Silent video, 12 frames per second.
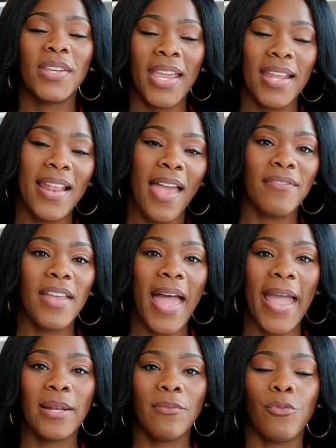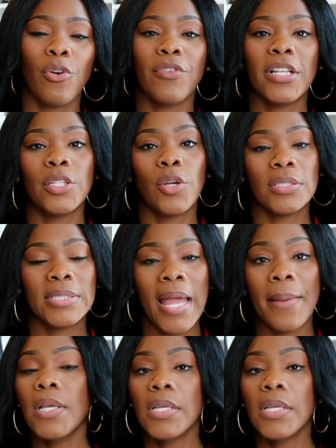can have the item for a really long time.